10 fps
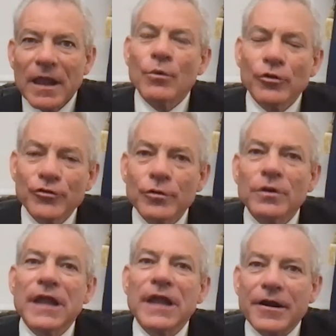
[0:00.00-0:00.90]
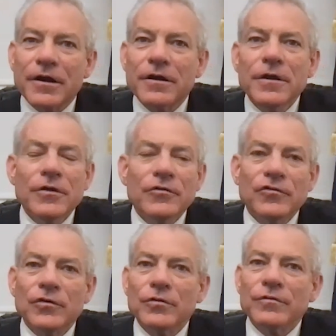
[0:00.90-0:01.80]
And we'll do a letter
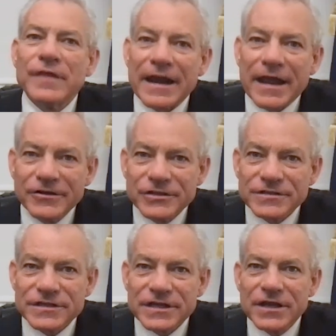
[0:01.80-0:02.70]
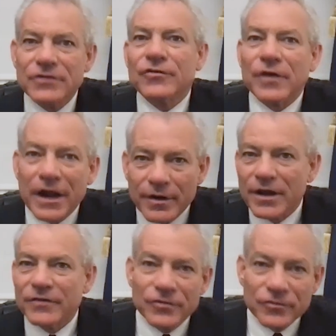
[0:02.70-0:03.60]
to that agency, to
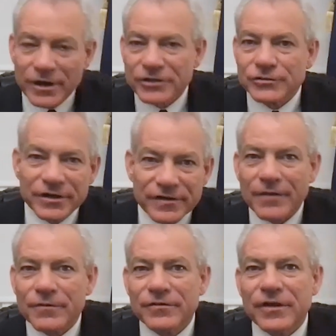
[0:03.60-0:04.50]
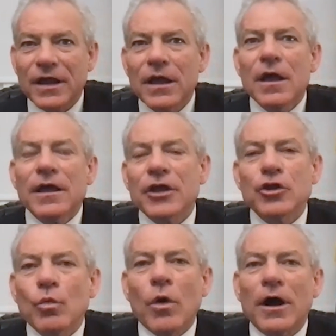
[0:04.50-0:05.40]
IRS, to Treasury, to others saying,
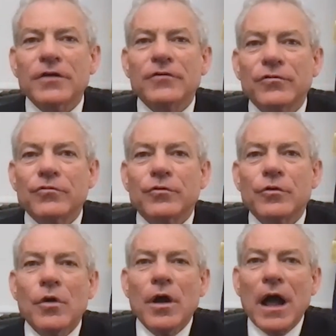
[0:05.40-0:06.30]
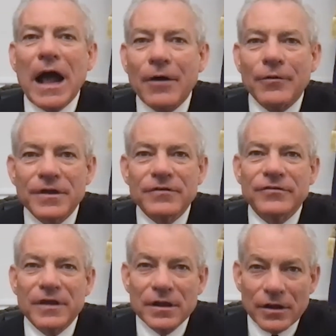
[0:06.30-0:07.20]
can you walk us through how
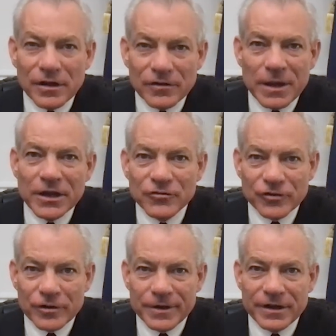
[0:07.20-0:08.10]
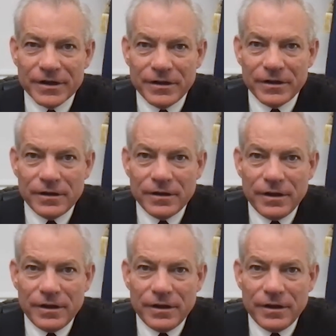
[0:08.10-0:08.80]
this is being interpreted